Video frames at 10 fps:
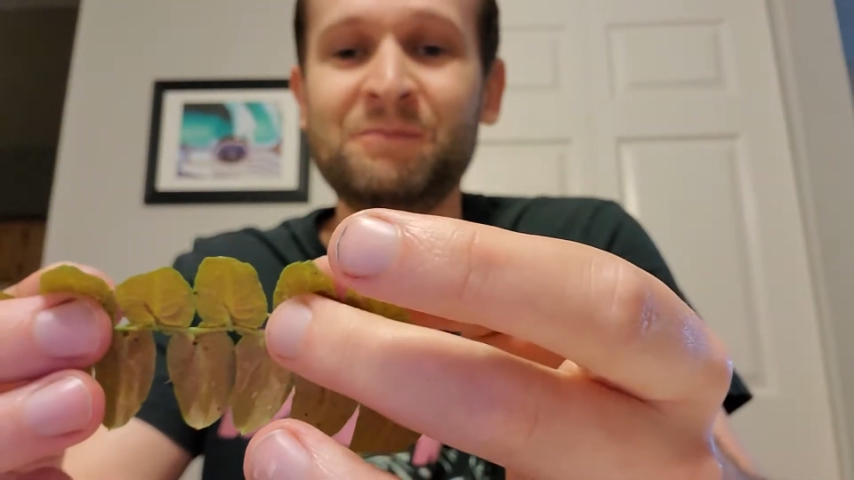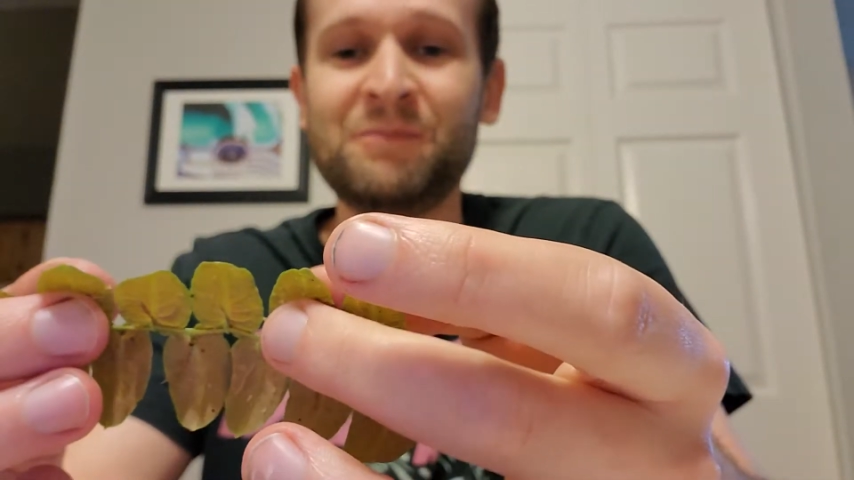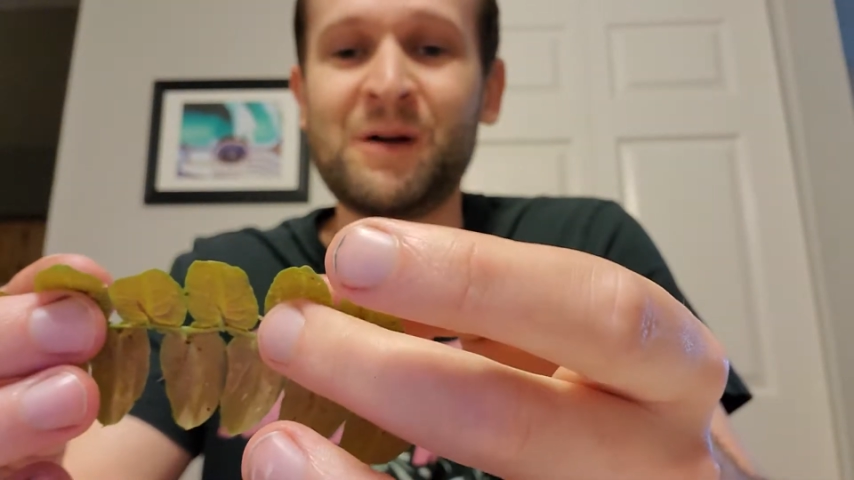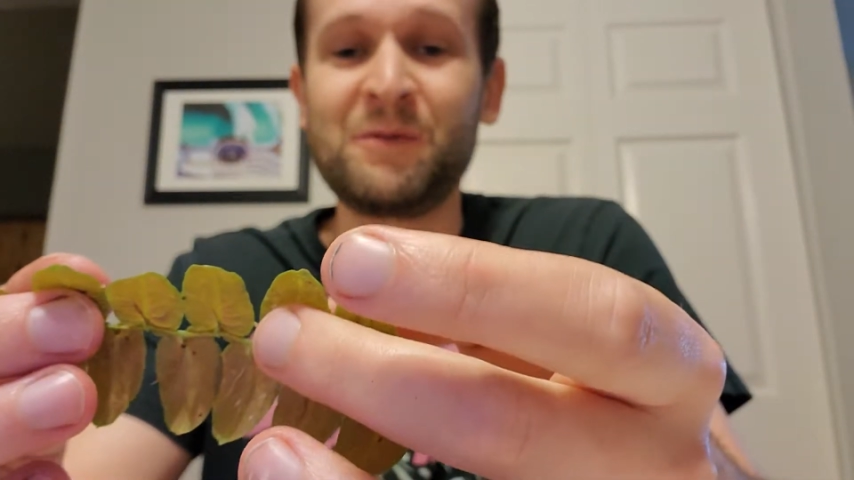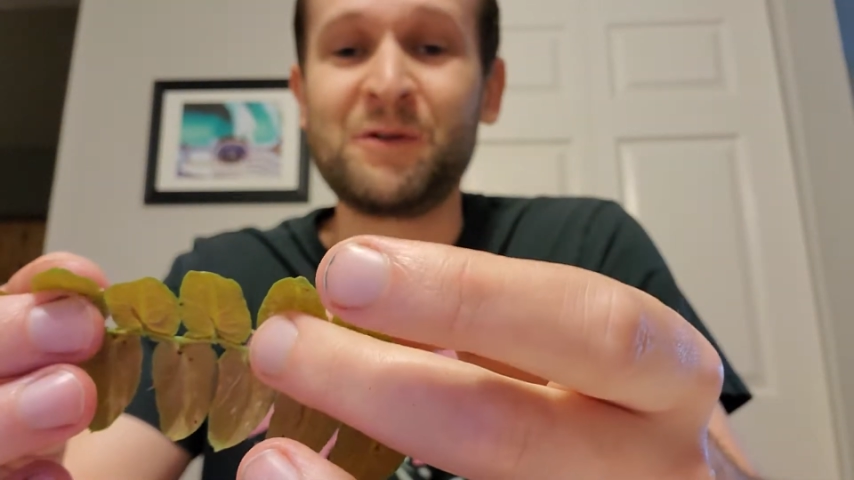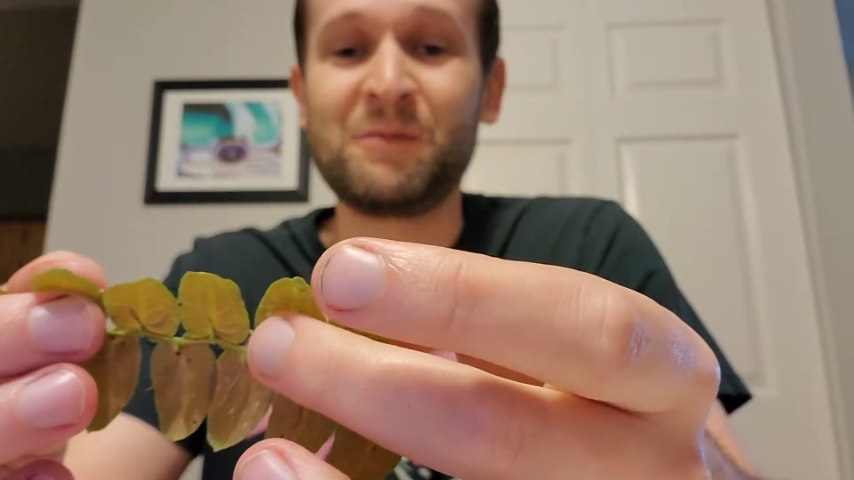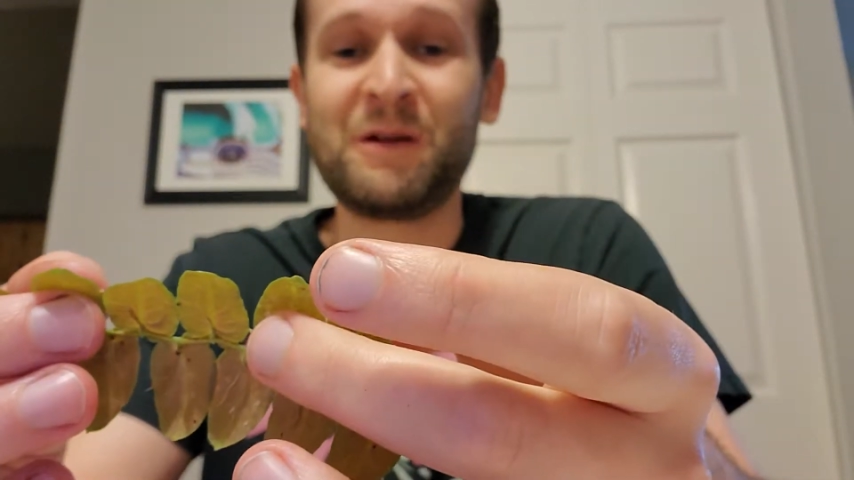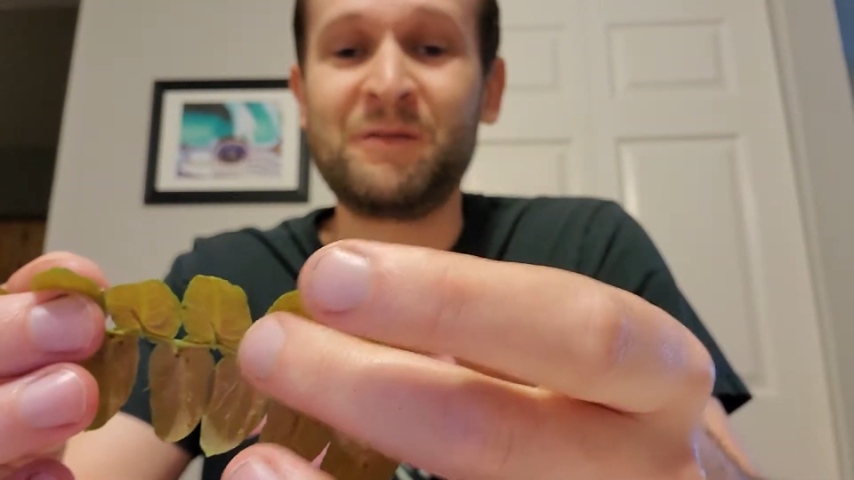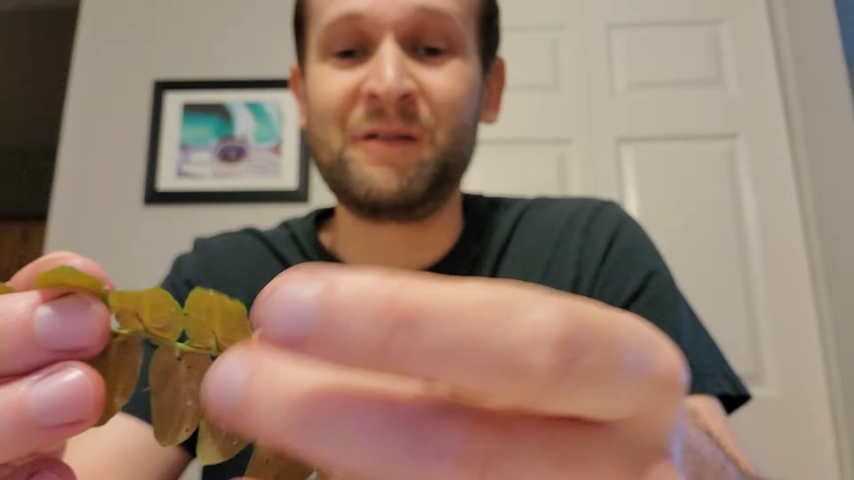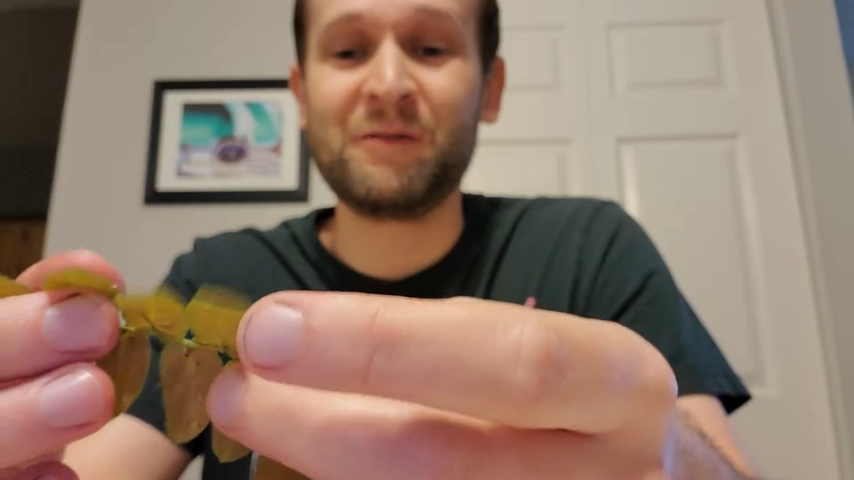Probably one of my
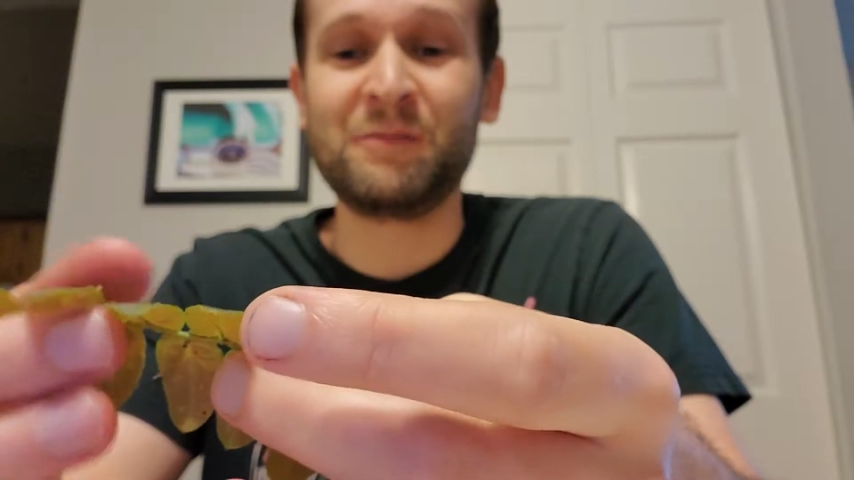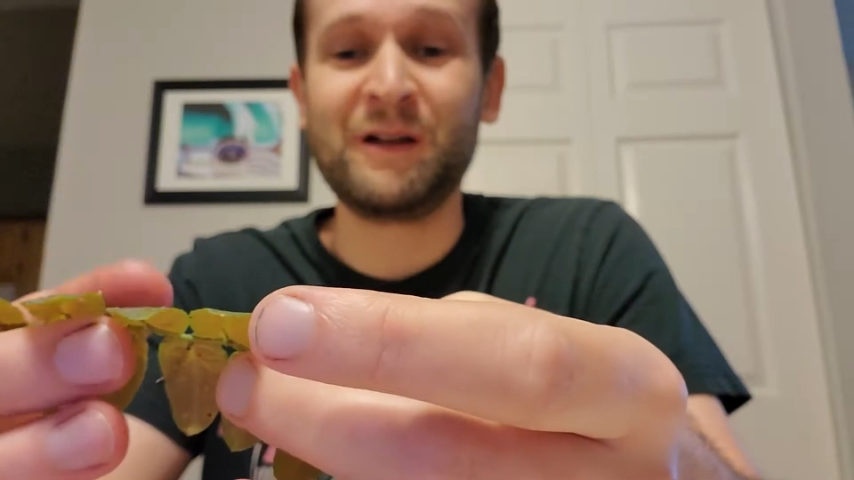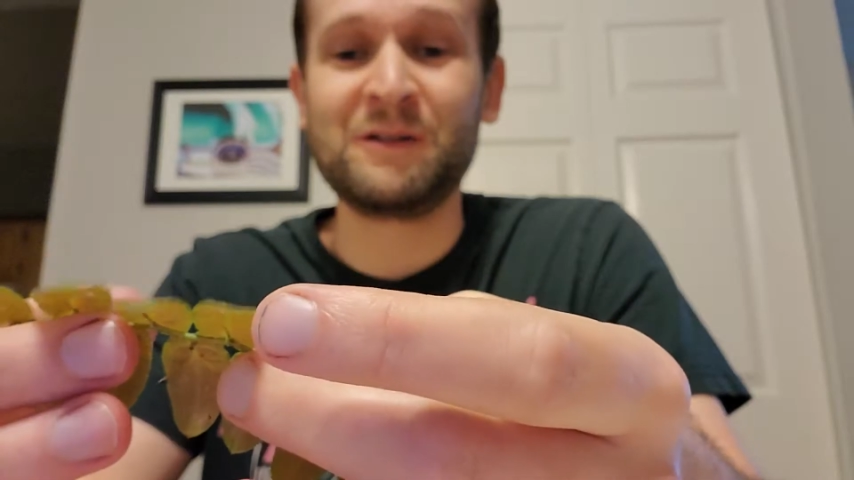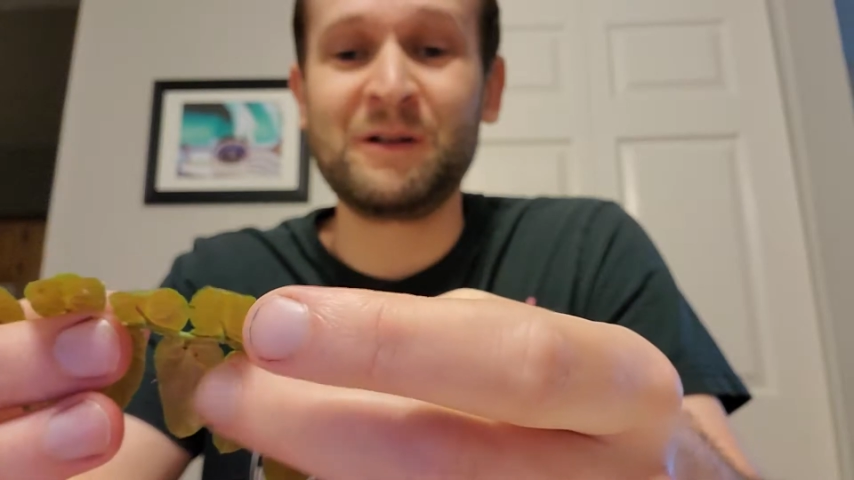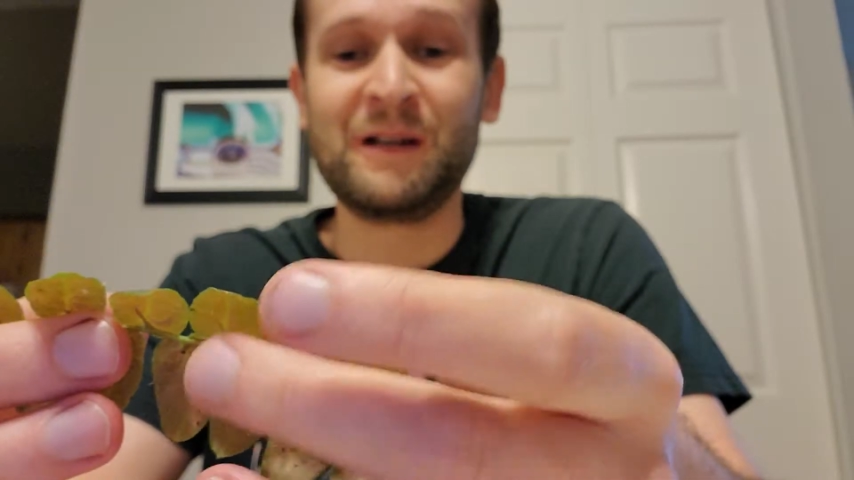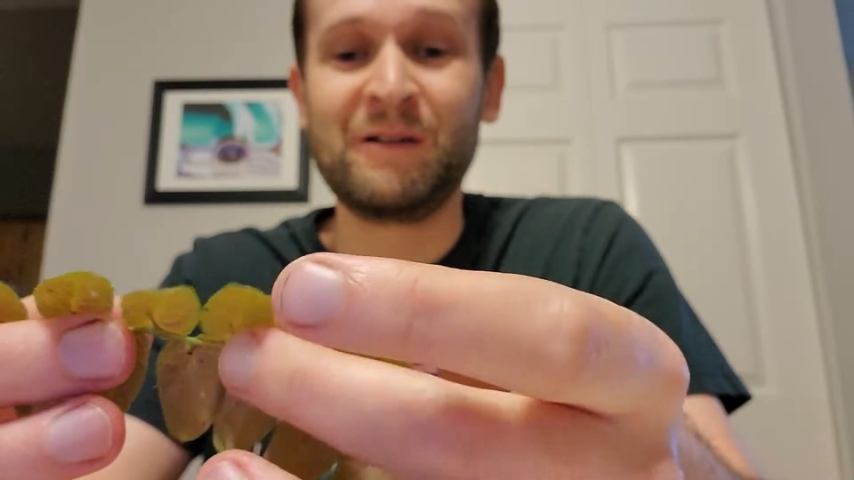favorite plants right now.